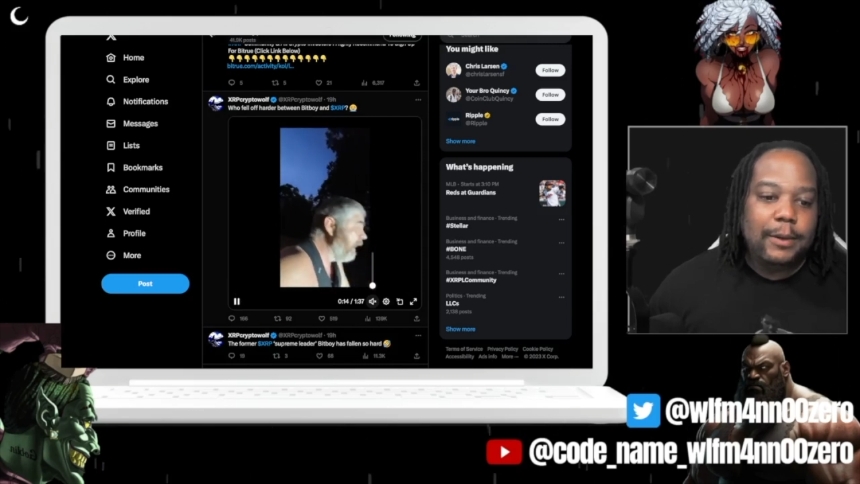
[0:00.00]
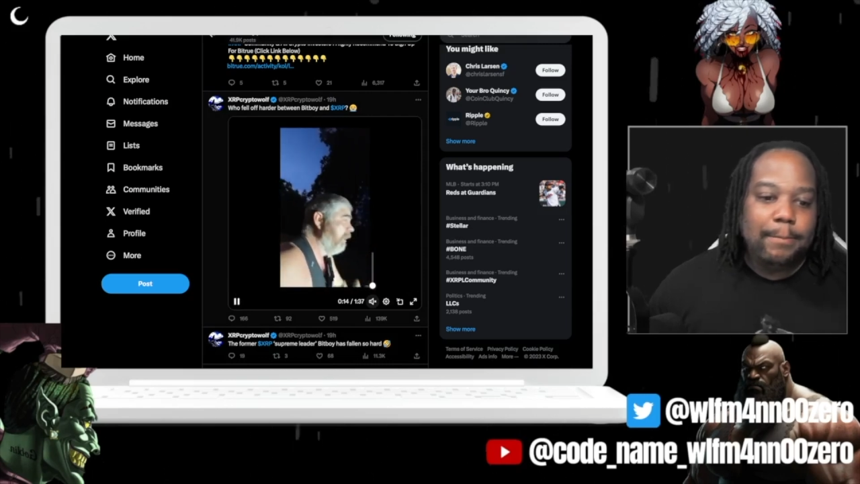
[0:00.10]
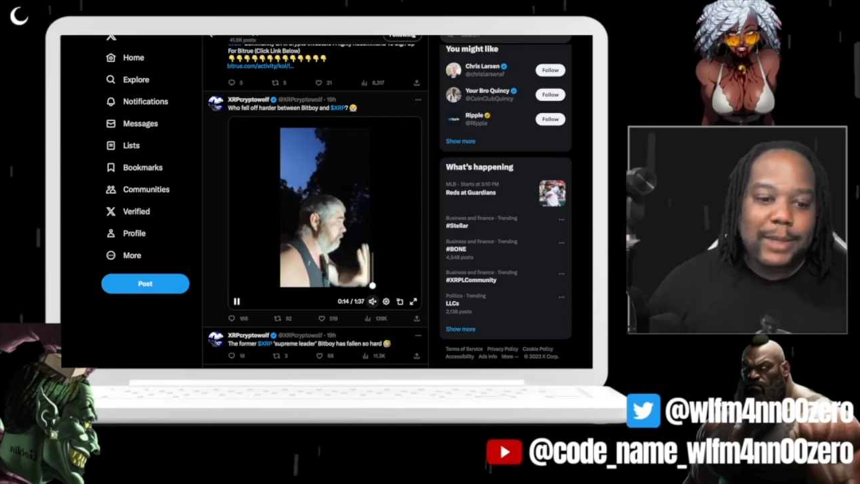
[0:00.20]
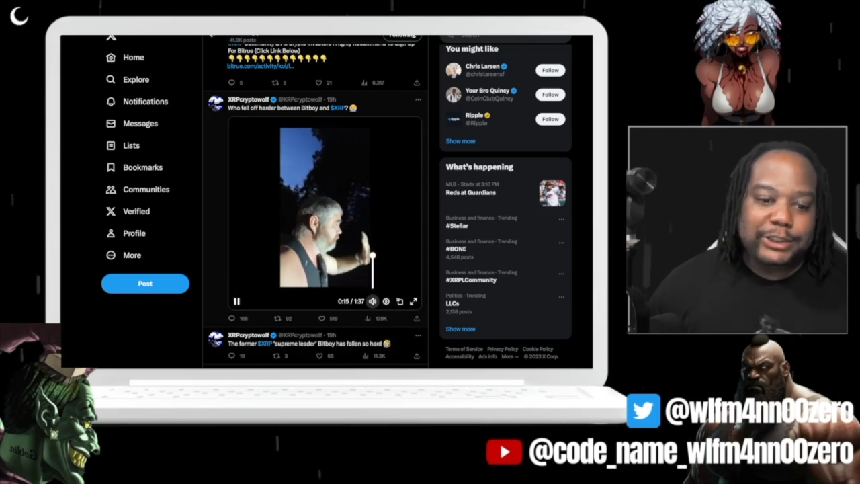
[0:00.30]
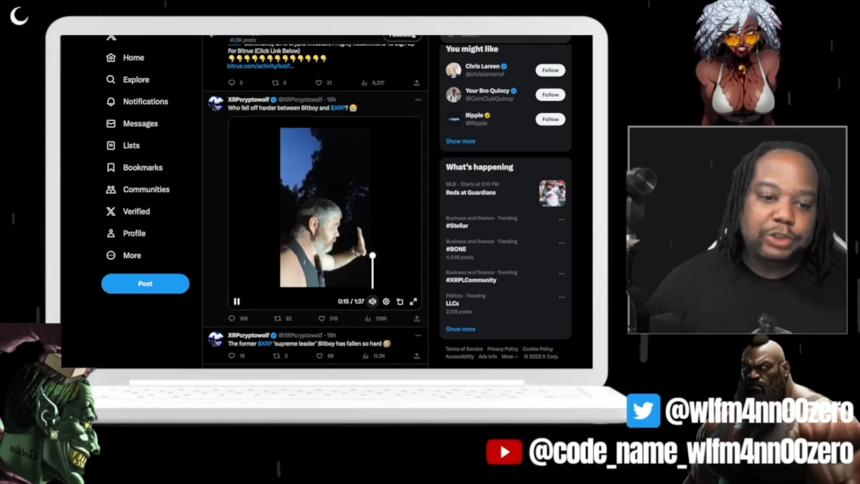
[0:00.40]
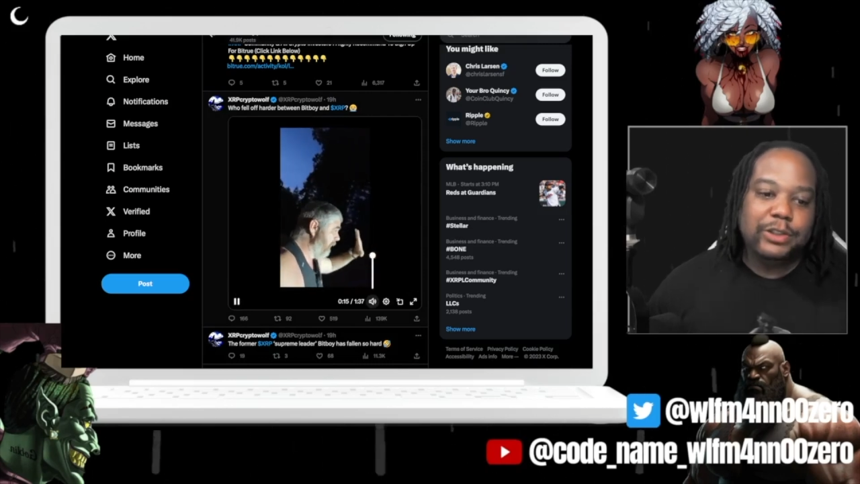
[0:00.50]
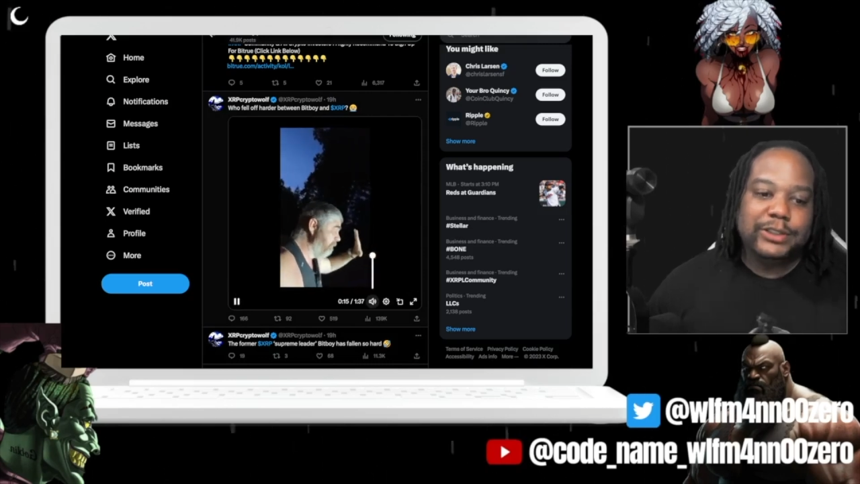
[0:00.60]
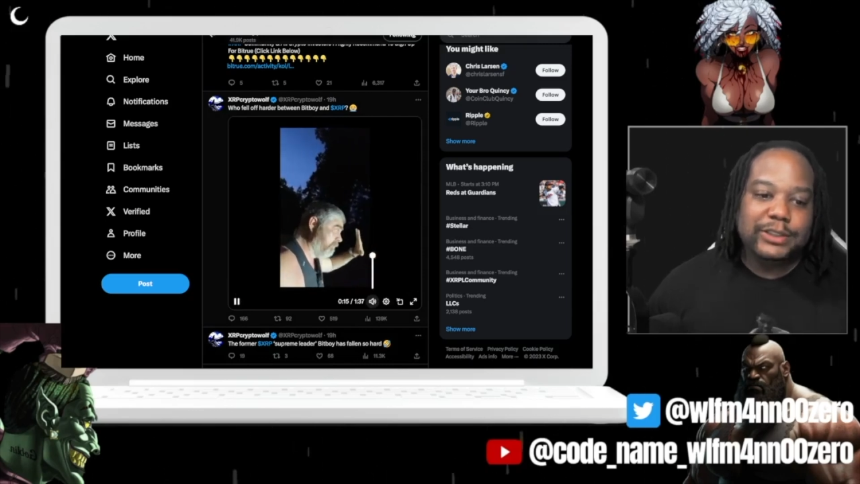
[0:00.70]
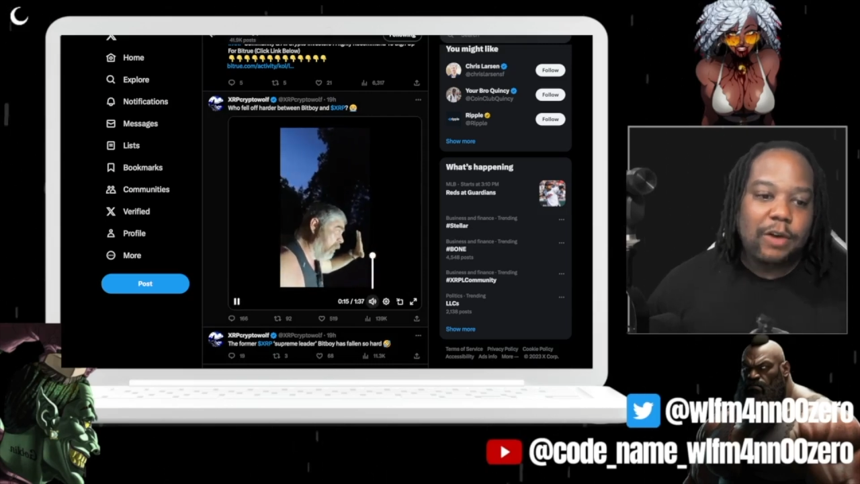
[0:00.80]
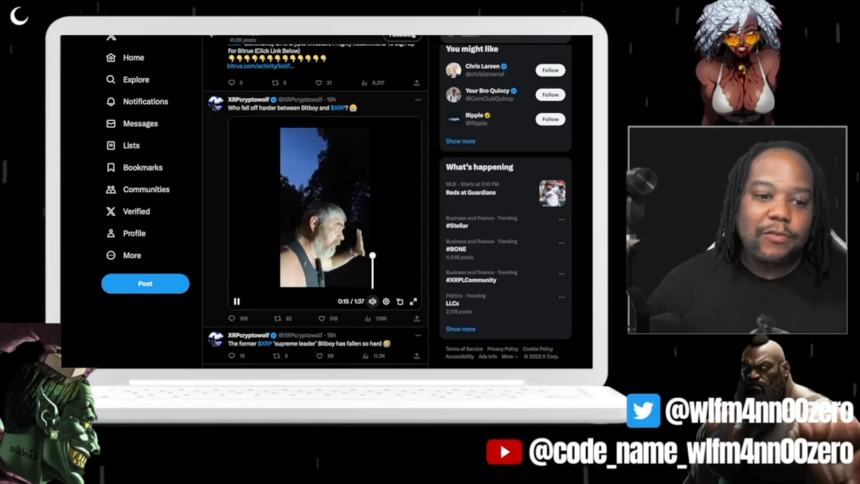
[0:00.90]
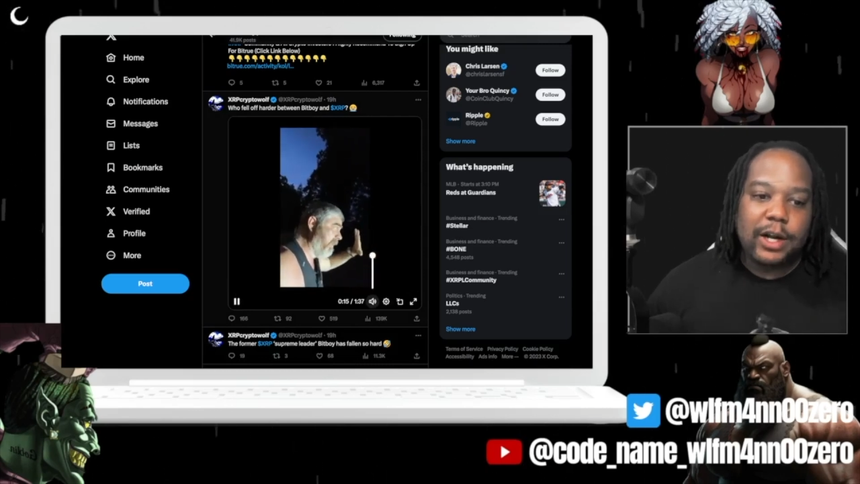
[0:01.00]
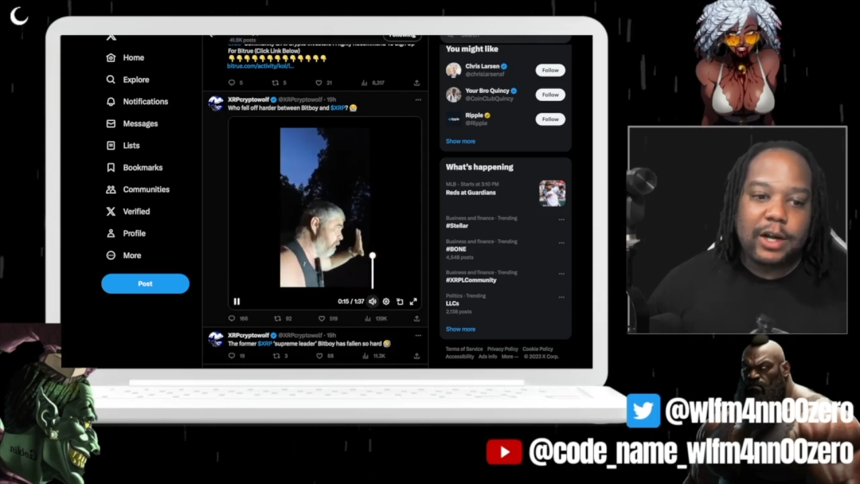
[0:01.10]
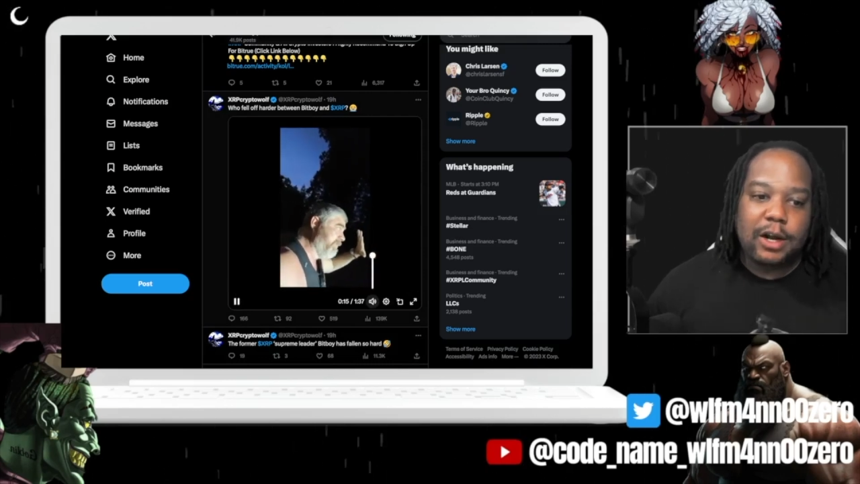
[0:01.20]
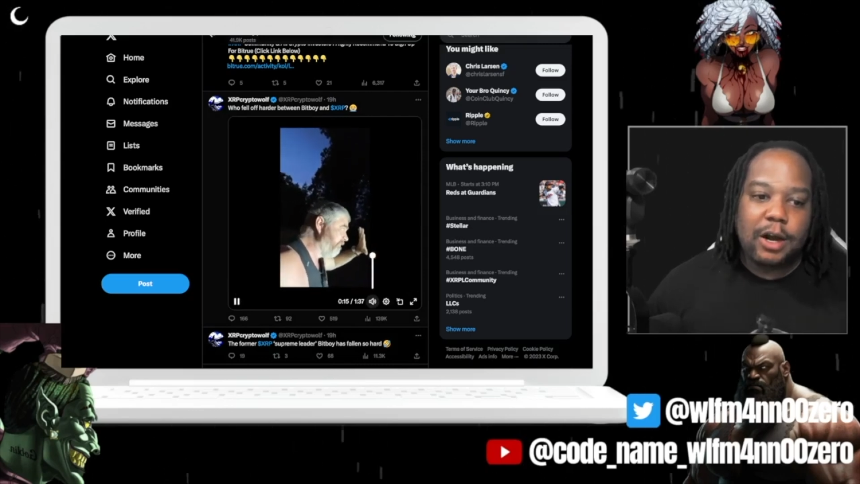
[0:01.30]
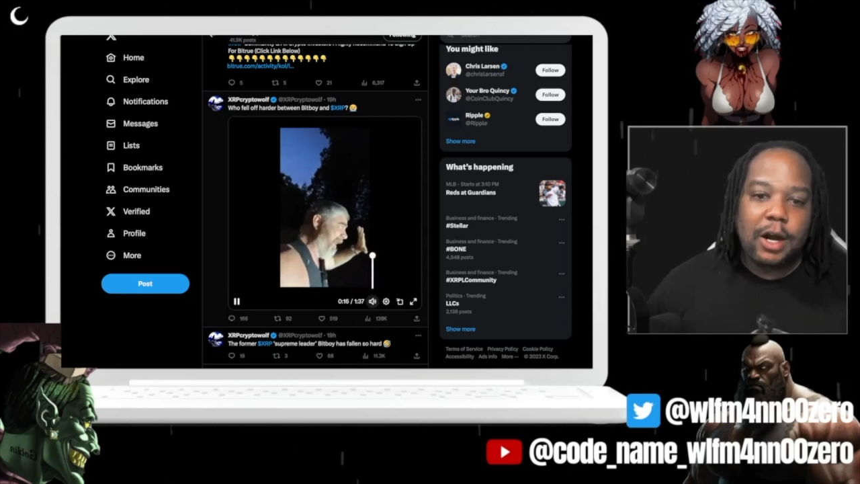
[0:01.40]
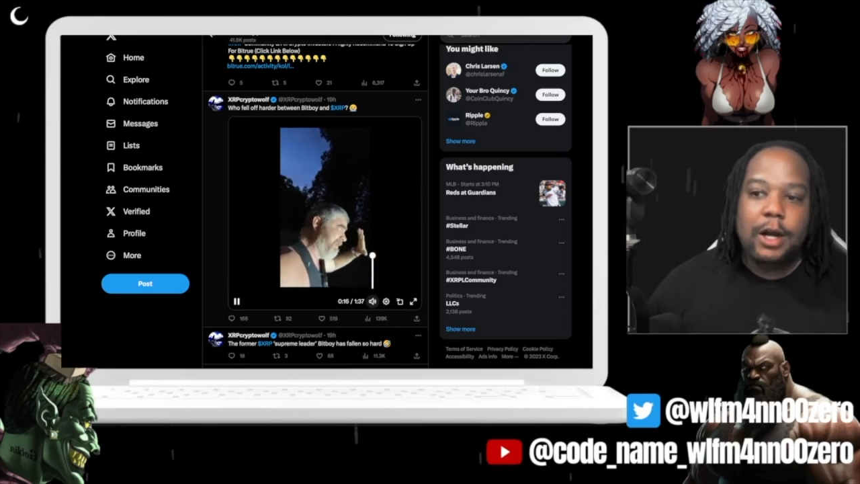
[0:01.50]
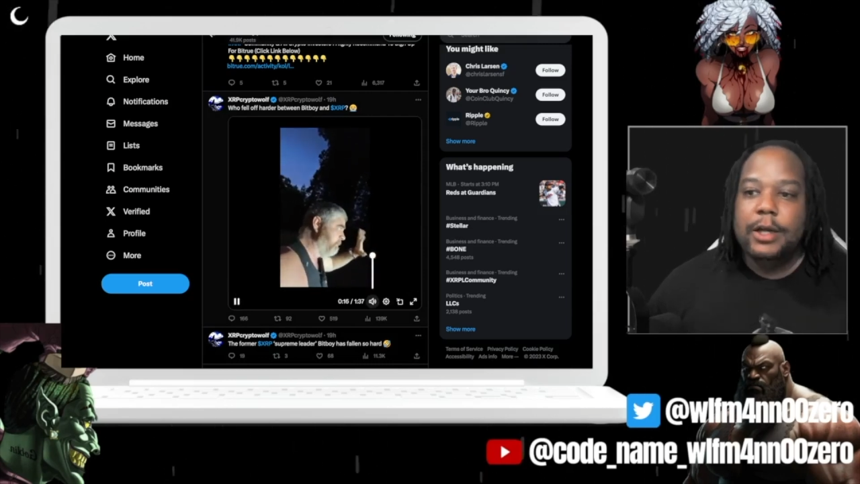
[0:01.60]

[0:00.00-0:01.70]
mistress is over there in the car.